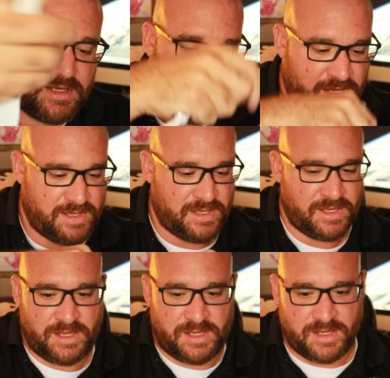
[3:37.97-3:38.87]

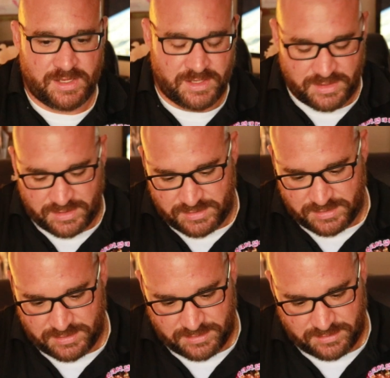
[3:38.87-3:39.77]
and
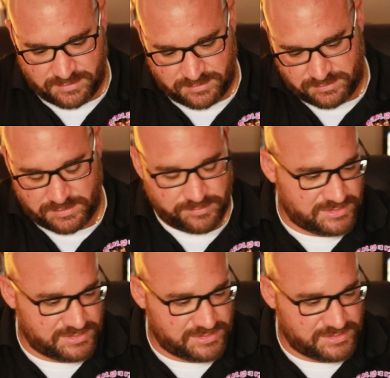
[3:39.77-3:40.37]
let